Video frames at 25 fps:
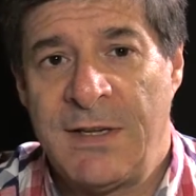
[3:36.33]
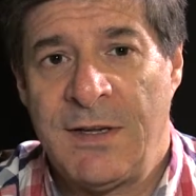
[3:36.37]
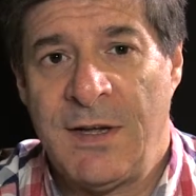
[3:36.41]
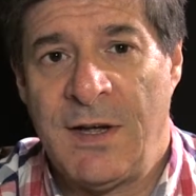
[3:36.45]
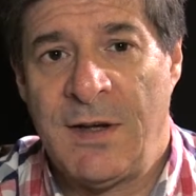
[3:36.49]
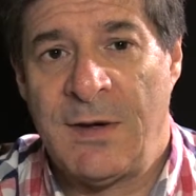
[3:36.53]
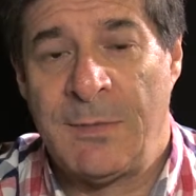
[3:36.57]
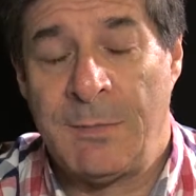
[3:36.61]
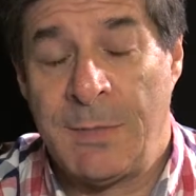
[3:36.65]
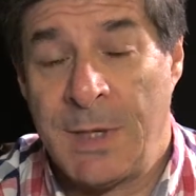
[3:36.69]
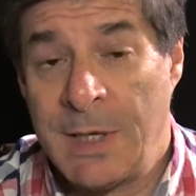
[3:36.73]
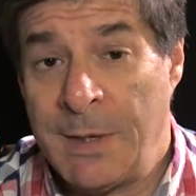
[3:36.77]

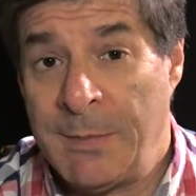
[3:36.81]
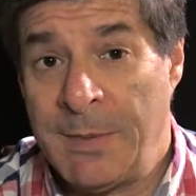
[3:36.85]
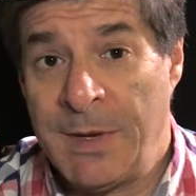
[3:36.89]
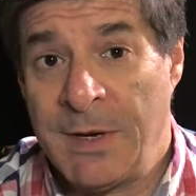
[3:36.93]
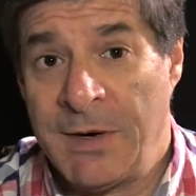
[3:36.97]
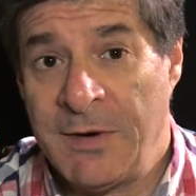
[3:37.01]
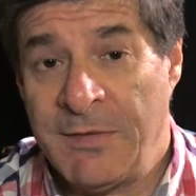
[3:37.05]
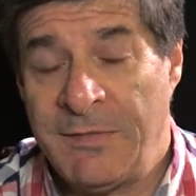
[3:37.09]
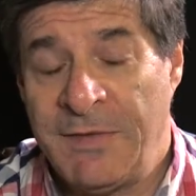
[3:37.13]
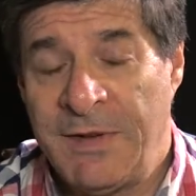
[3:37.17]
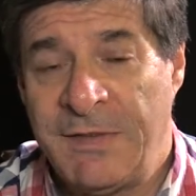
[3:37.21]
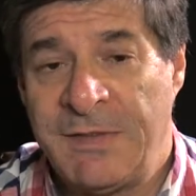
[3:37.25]
I'm going to be on
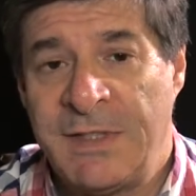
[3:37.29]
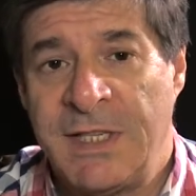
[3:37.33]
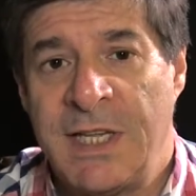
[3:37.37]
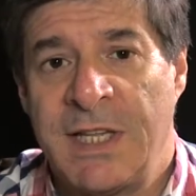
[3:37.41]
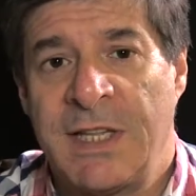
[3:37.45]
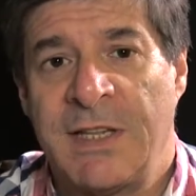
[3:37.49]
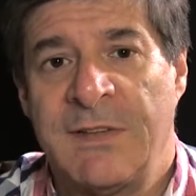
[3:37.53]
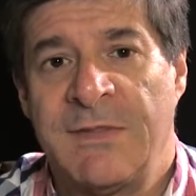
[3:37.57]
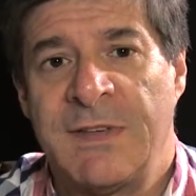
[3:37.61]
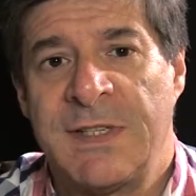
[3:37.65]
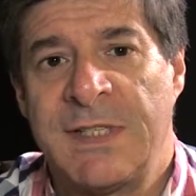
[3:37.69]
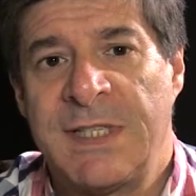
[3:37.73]
a 50th
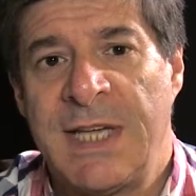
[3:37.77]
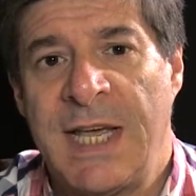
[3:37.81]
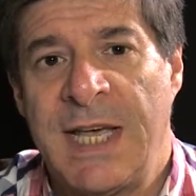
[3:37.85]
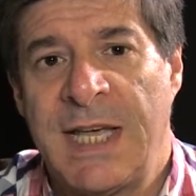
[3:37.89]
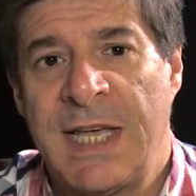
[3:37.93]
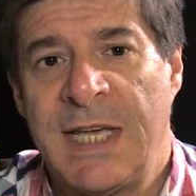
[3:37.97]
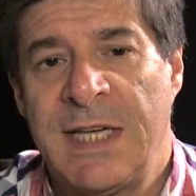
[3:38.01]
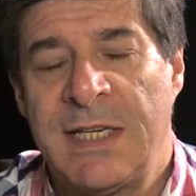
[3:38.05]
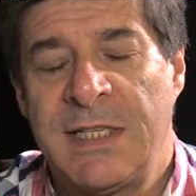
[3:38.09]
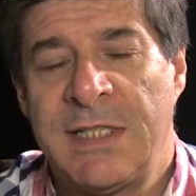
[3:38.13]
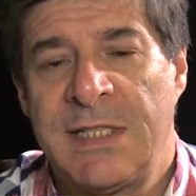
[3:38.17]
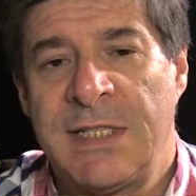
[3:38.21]
of a
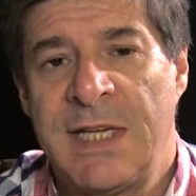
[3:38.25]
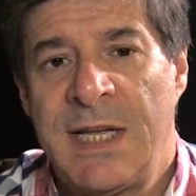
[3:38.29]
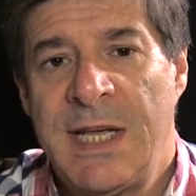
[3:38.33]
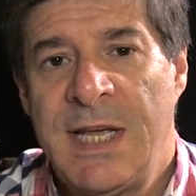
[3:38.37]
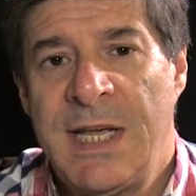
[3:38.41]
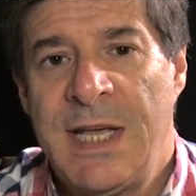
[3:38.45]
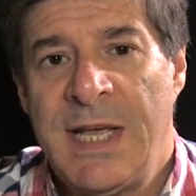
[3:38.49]
second,